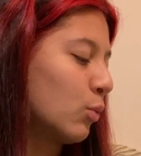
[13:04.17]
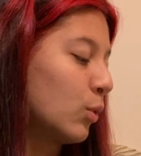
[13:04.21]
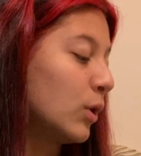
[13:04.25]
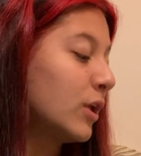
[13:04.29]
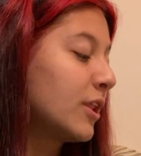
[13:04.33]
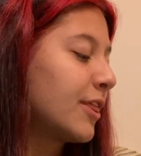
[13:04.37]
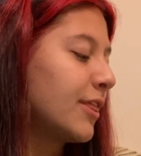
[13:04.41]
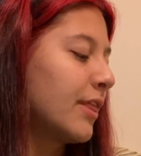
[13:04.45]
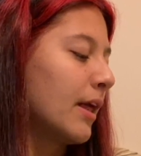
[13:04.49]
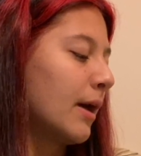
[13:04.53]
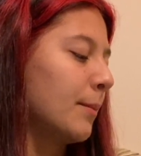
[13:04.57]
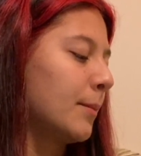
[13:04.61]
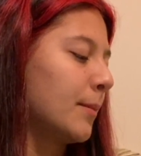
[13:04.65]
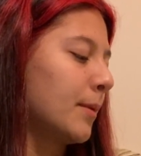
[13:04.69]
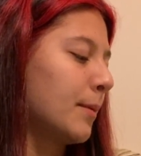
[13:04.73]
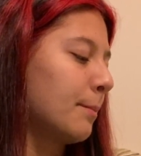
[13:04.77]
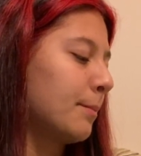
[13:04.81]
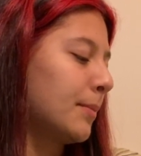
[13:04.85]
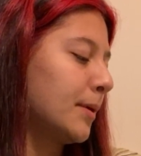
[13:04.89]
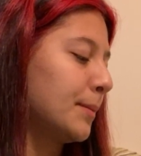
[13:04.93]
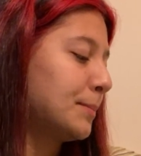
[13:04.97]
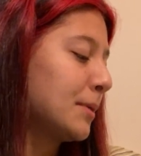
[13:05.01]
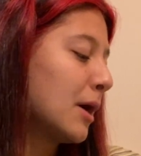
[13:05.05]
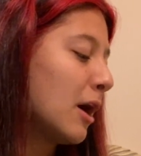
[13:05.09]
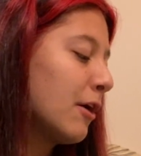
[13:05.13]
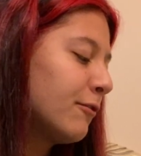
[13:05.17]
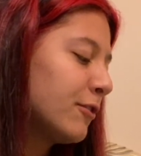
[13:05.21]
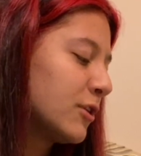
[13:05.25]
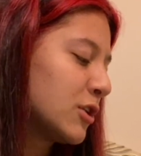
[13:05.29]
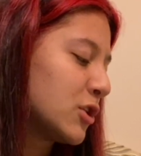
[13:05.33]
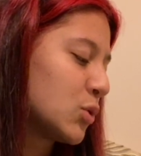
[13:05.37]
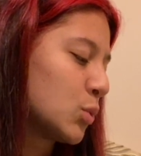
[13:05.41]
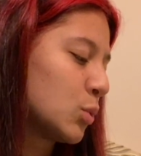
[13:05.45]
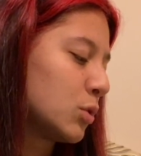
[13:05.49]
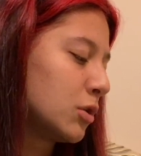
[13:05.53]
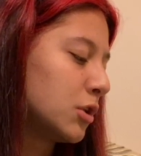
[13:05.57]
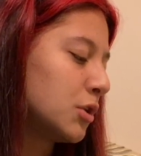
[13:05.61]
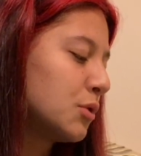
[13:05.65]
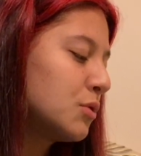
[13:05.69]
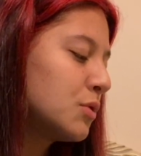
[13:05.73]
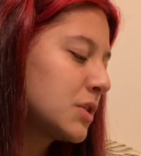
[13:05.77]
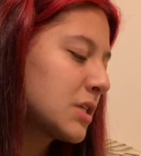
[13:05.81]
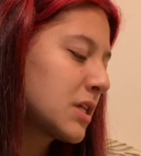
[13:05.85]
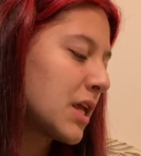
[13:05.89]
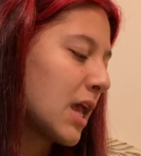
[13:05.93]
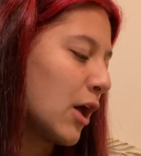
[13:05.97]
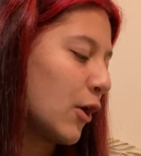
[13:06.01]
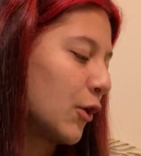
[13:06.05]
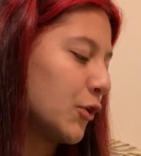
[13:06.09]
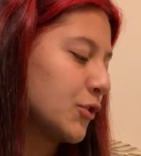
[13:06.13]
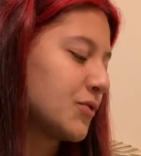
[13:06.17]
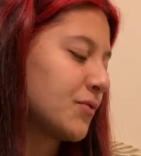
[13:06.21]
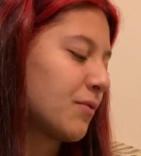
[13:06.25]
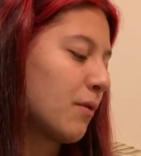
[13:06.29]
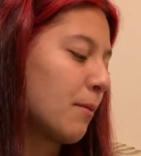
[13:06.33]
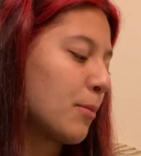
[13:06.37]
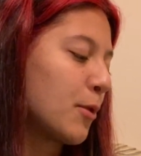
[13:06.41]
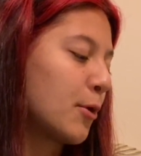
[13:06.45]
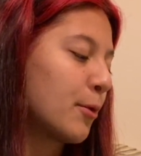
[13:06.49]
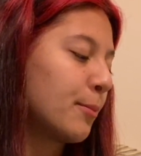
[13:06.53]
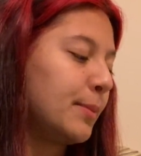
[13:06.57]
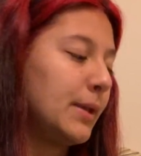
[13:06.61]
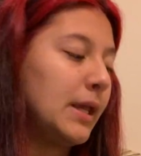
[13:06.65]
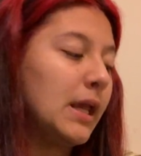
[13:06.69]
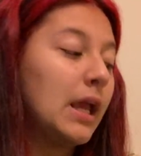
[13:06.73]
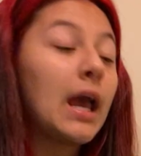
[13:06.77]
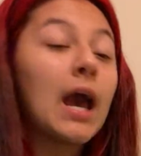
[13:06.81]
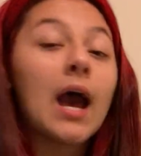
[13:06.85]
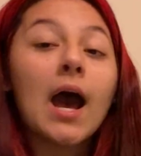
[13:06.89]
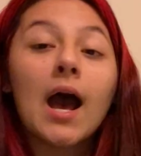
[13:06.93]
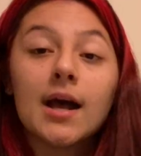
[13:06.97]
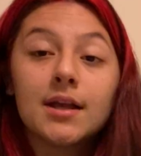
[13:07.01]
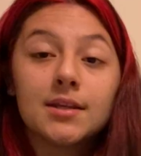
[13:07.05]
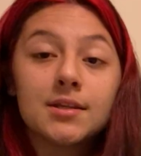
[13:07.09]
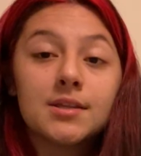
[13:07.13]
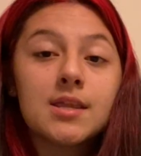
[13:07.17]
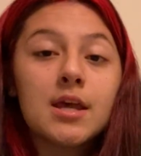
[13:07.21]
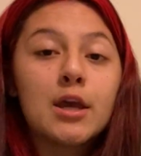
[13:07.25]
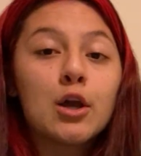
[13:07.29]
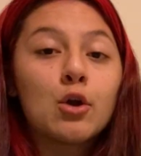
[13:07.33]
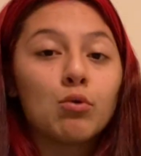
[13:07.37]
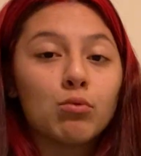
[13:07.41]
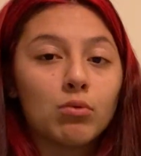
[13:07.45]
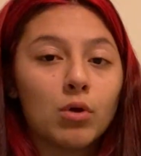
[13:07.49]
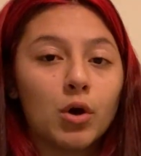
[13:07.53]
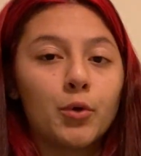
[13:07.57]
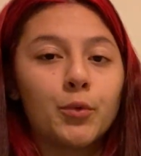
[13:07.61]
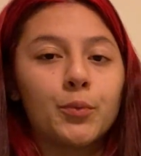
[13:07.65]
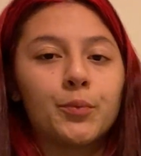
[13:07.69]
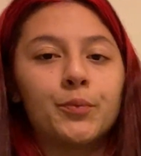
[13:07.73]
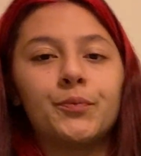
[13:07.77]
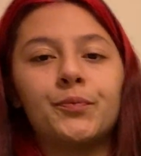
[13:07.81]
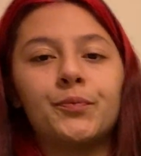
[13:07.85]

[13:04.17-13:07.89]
with them, but puffins will lose scales from their beak as they grow.